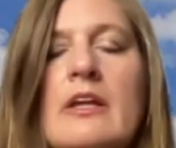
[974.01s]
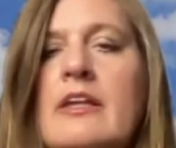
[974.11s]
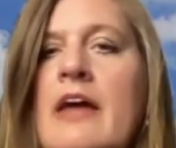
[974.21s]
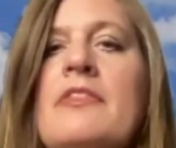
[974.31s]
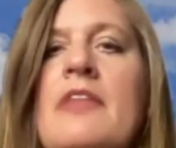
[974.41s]

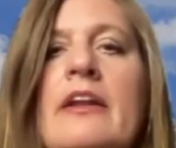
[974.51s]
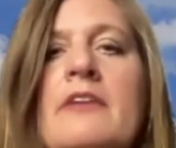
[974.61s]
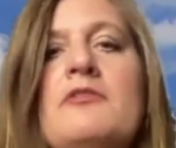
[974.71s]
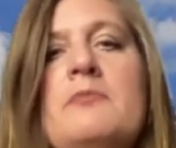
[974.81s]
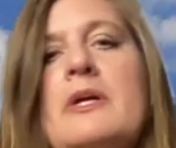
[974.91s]
get that
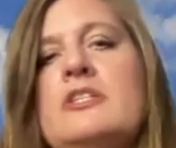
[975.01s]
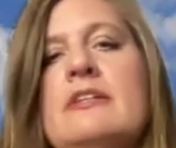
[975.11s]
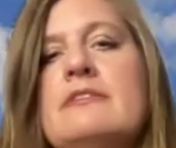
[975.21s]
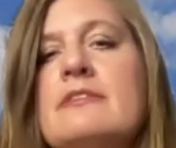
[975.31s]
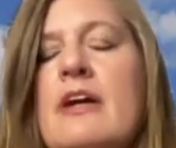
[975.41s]
information
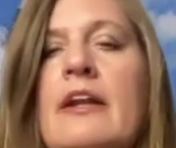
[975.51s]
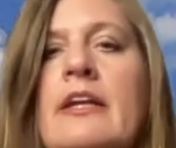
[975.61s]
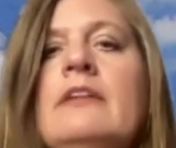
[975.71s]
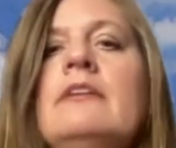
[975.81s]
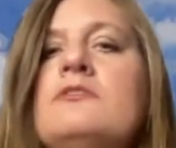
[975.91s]
that's
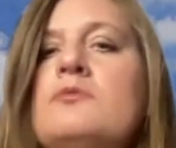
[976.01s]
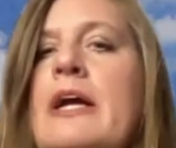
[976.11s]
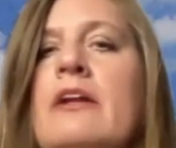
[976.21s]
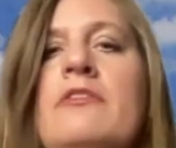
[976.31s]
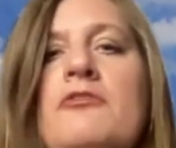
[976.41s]
cutting. It's
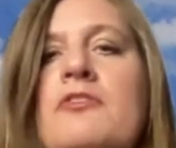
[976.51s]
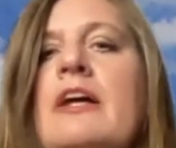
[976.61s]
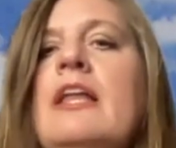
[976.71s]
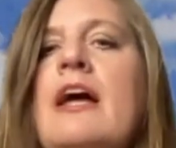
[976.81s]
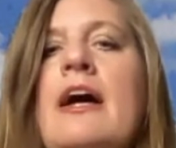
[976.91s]
right on the
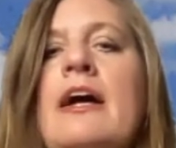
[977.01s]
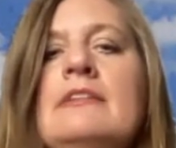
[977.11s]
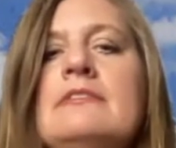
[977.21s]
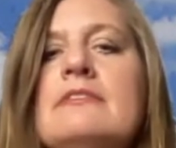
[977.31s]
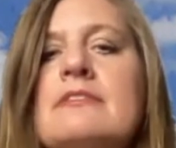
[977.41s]
front
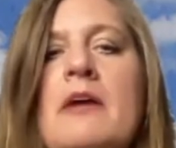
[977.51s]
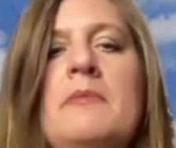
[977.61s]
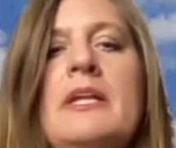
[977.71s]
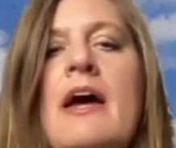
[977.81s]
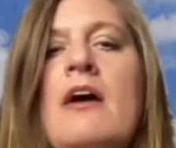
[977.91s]
lines. It's
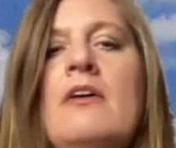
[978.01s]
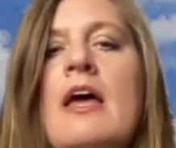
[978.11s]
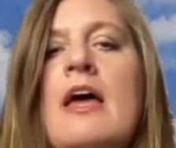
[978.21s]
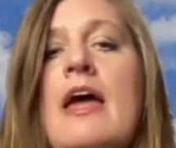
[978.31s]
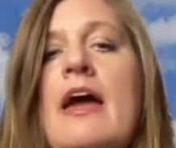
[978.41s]
coming out.
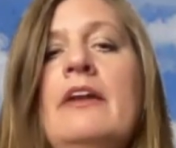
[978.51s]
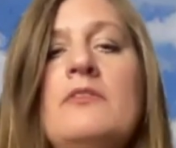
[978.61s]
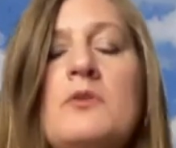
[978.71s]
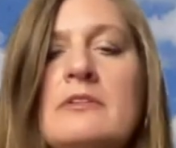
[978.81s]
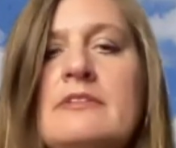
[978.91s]
And of
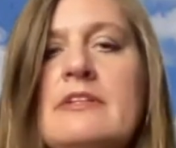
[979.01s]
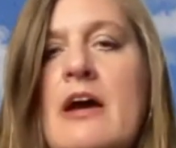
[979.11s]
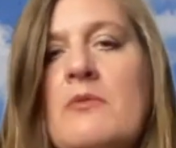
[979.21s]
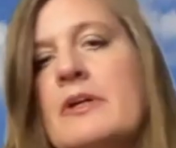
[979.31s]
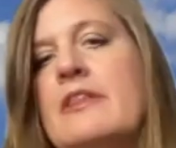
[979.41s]
course, the
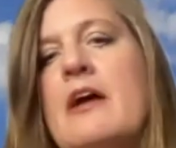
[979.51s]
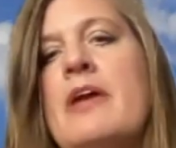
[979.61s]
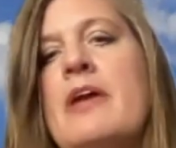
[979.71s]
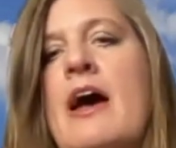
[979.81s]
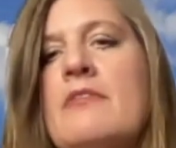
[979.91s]
network that
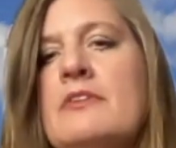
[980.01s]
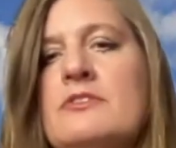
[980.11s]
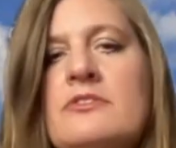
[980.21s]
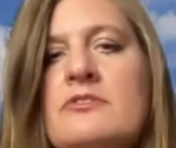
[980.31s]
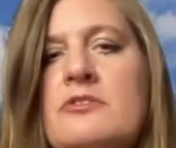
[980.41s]
we have is
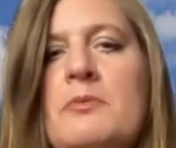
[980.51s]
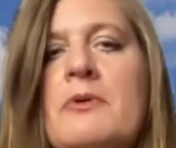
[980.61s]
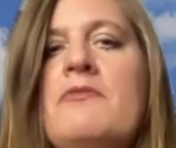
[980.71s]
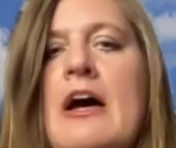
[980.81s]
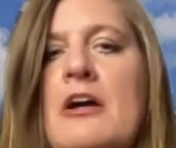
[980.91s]
just super
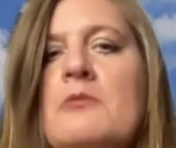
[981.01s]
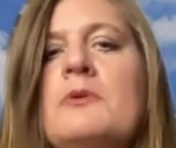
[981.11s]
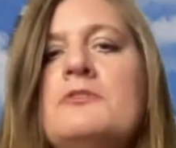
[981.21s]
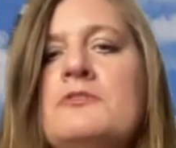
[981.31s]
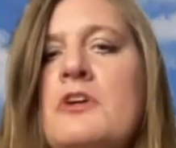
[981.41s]

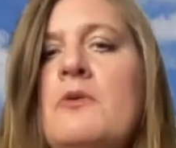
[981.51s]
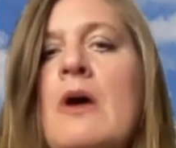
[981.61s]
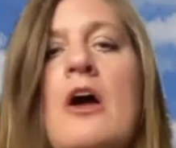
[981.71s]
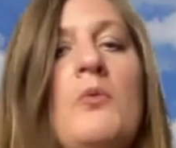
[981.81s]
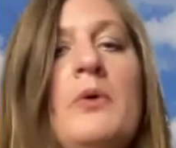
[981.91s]
invaluable. So
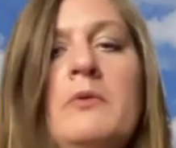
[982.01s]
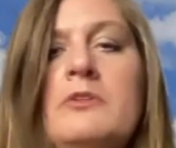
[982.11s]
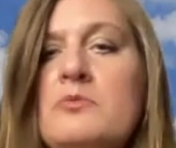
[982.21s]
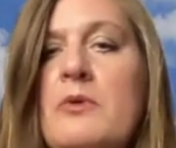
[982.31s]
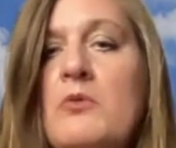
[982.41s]
we would
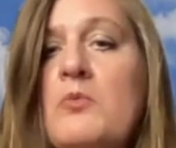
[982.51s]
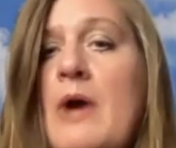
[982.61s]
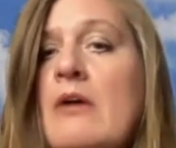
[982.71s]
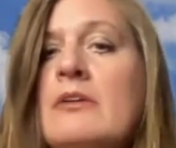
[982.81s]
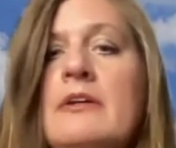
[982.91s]
just want to
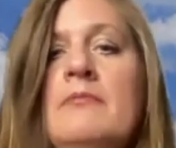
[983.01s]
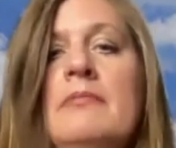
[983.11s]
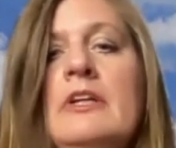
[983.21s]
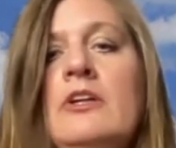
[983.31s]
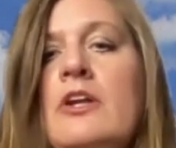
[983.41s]
welcome,
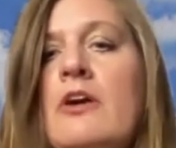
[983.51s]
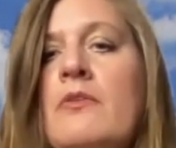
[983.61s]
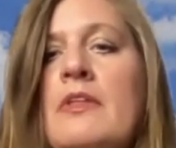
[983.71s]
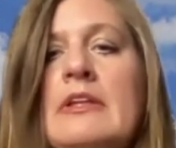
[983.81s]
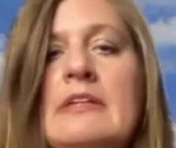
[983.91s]

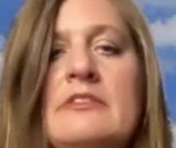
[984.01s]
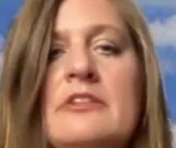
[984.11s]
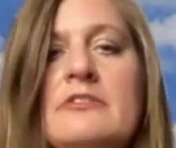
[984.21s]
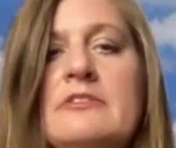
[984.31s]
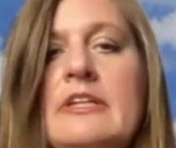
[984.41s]
the
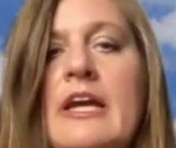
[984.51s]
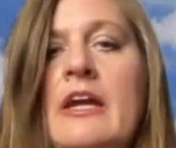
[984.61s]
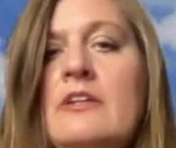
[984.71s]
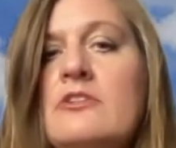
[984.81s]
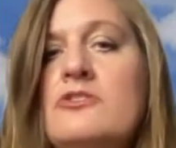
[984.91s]
listeners
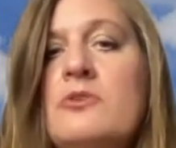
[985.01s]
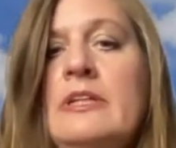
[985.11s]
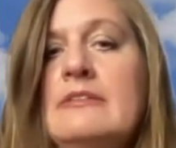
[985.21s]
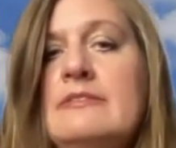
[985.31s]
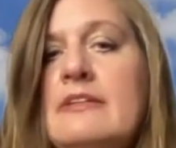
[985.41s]
today to join
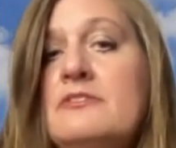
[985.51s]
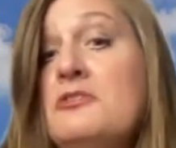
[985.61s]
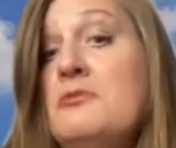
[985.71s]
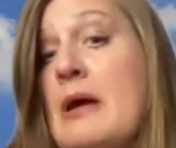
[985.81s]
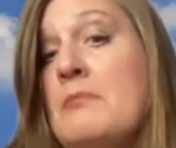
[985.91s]
us as
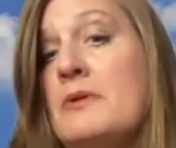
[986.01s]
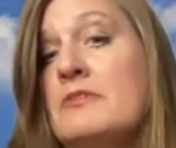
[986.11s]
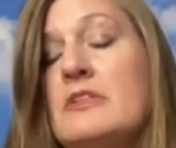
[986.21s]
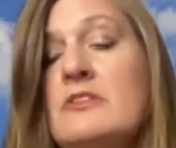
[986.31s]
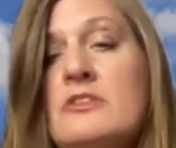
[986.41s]
new
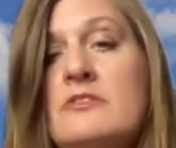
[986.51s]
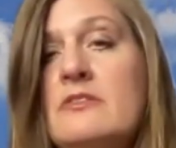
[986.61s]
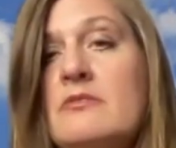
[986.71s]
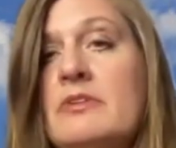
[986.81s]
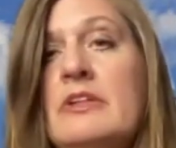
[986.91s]
members and just to
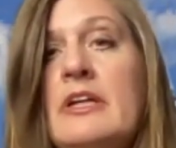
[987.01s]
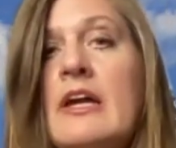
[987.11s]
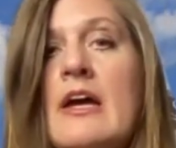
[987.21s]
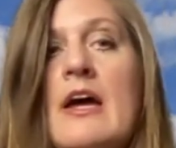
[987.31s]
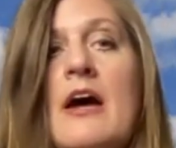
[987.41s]
really
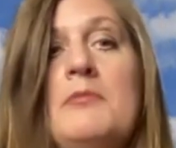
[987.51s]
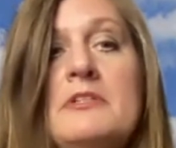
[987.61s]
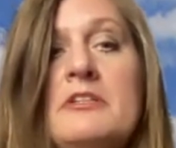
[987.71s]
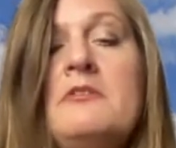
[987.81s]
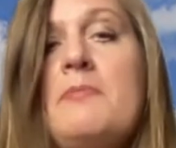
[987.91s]

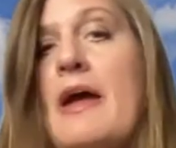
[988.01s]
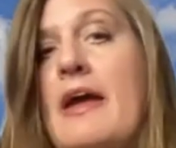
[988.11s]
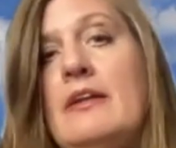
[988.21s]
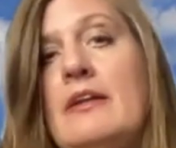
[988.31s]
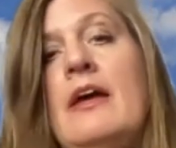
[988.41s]

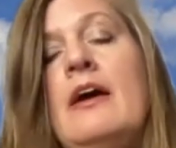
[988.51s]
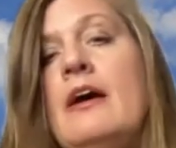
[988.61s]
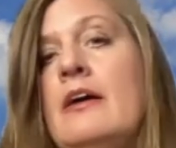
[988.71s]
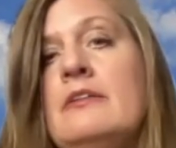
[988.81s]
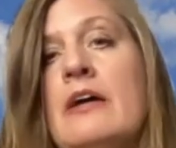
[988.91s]
participate,
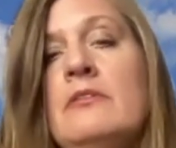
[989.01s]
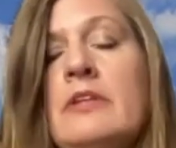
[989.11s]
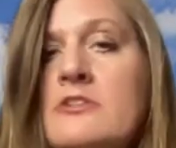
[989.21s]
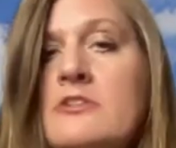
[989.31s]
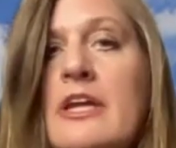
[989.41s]
not only
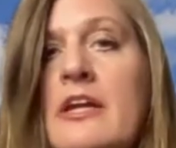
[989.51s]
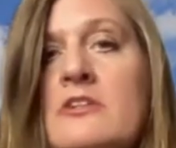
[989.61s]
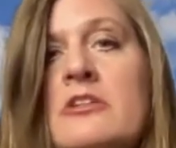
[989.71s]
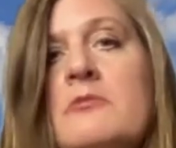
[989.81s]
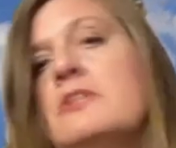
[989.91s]

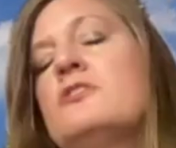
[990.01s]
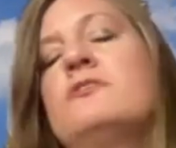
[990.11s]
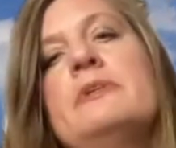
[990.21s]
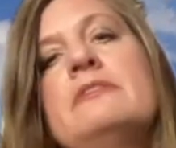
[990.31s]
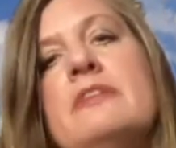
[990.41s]
educationally, but just to
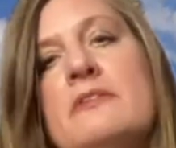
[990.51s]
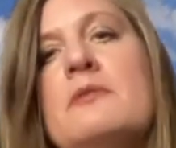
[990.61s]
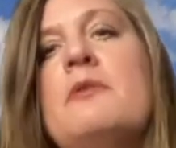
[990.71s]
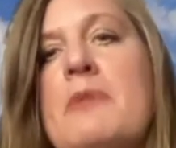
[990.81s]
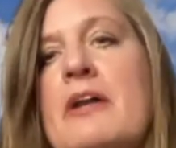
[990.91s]
receive some
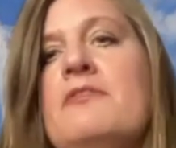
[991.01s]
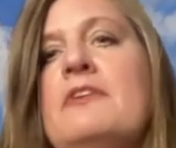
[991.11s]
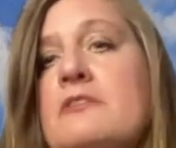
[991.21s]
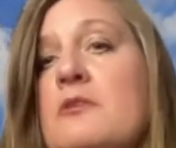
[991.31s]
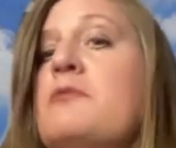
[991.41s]
of the
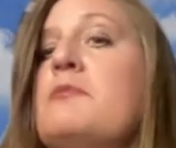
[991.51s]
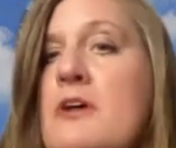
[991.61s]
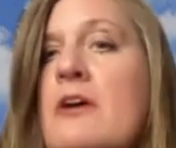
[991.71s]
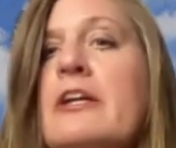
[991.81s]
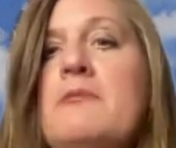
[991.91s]
benefits that we've been
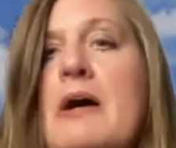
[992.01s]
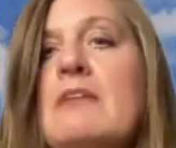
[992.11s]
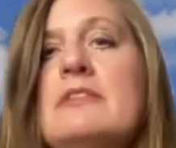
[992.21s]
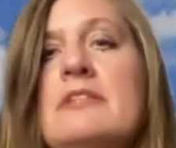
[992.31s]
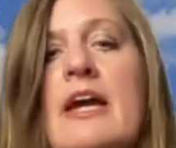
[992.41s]
talking about
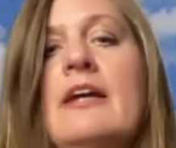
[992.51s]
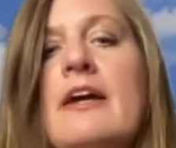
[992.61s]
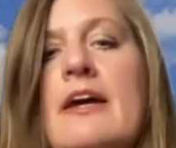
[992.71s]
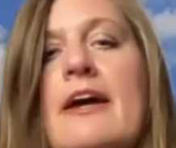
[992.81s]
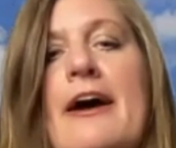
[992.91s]
today.
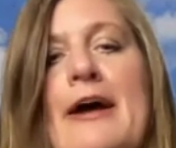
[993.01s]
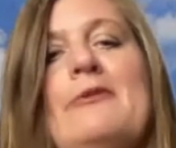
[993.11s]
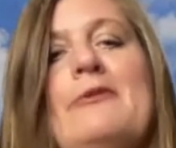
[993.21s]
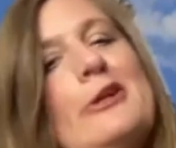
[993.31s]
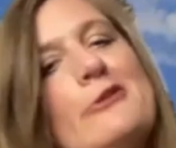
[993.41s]
And
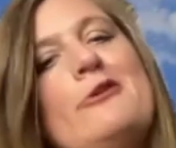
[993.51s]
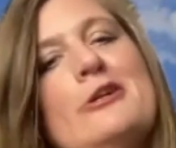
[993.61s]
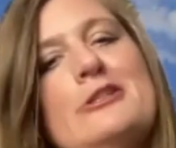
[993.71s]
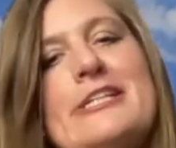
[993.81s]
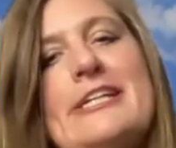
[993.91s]
we look
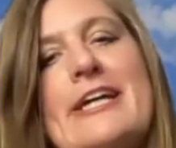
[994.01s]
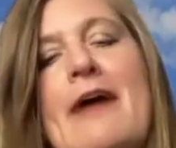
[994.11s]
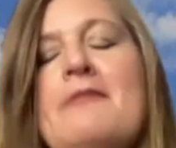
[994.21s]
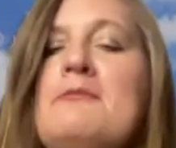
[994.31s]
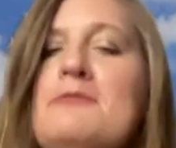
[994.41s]
forward to
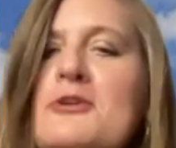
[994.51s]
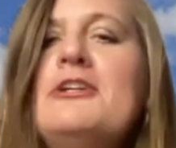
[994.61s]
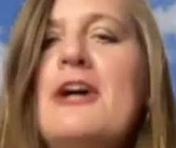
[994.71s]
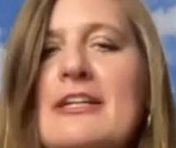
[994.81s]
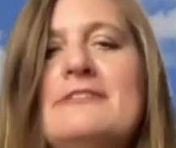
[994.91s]
having them join
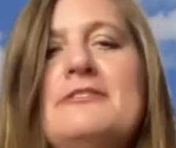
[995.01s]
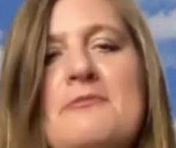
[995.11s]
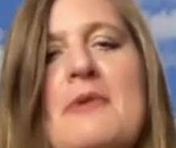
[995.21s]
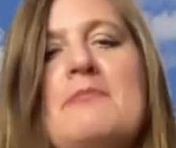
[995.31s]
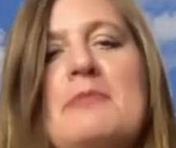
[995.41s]
on as new
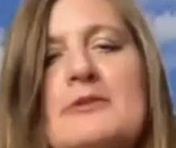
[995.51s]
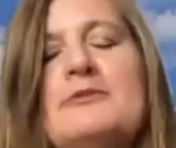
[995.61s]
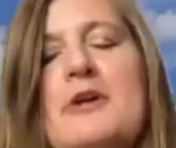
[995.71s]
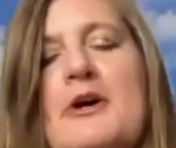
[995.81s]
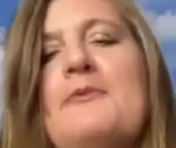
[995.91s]
members.
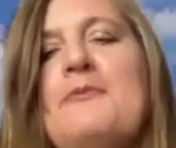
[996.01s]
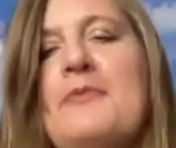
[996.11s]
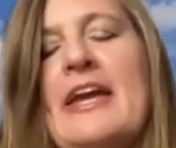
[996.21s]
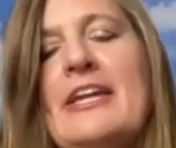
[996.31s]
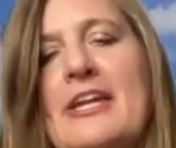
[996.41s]
So
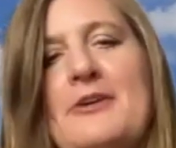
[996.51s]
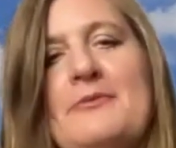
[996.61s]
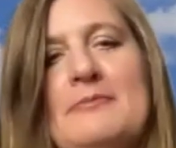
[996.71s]
thank you.